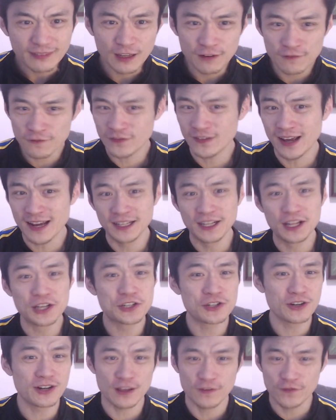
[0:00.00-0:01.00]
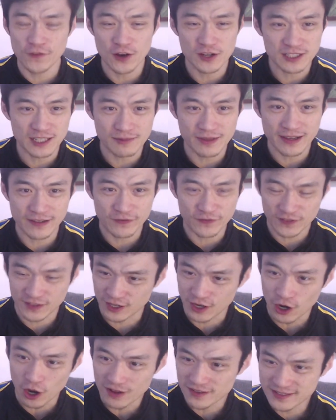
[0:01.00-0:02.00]
Like literally the first time they've
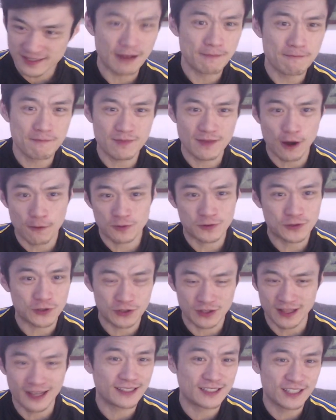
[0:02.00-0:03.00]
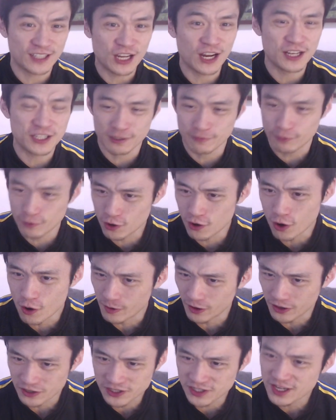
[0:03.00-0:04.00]
got some opportunity, to touch the ball
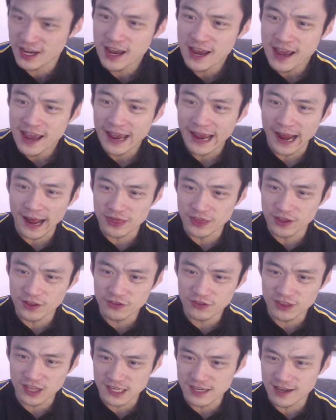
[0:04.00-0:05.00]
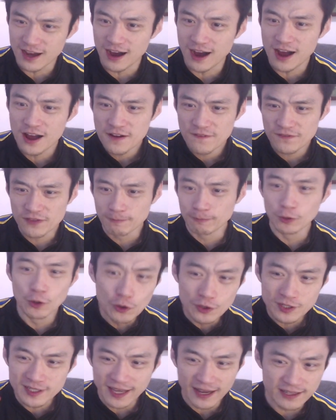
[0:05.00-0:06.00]
almost. And then the
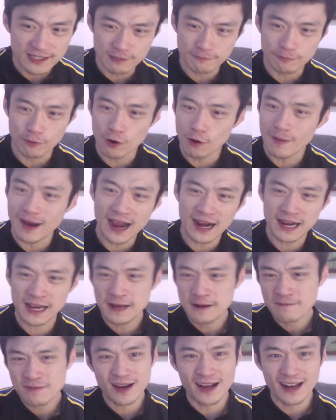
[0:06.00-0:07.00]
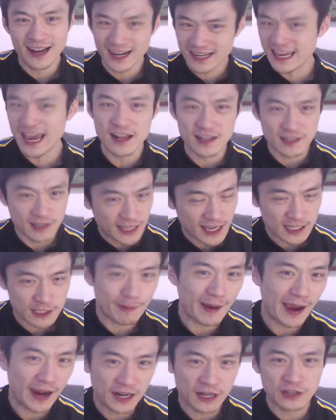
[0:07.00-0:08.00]
Blues gets the ball back, and again gets
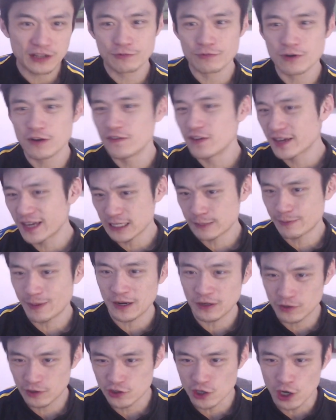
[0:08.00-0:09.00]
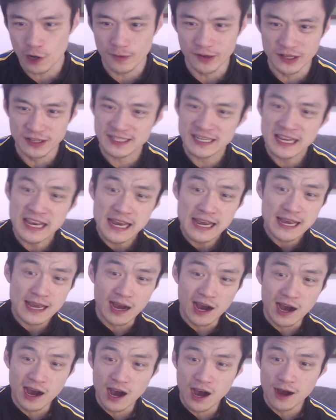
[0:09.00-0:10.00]
back into the rhythm, gets back to the dominance.
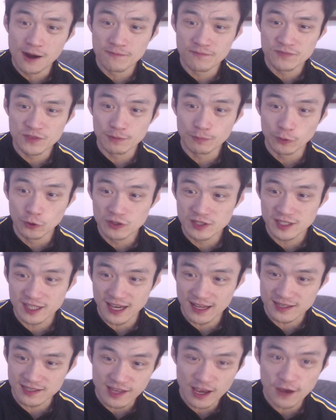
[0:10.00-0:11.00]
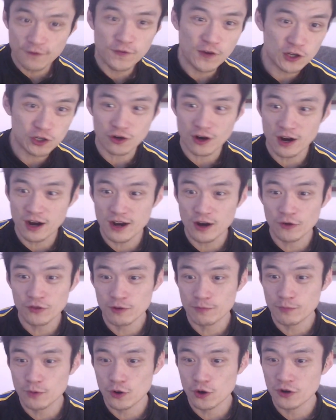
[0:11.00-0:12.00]
The Blues gets their first try on the
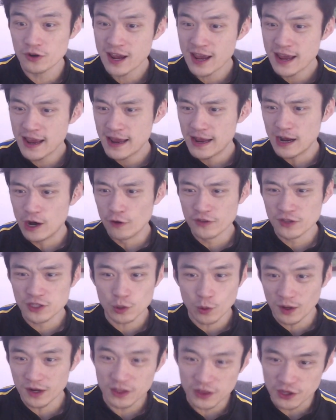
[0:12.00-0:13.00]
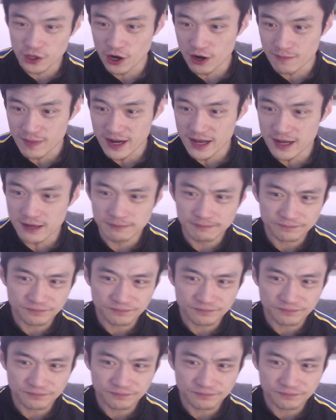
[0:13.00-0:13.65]
board on the 23rd minute.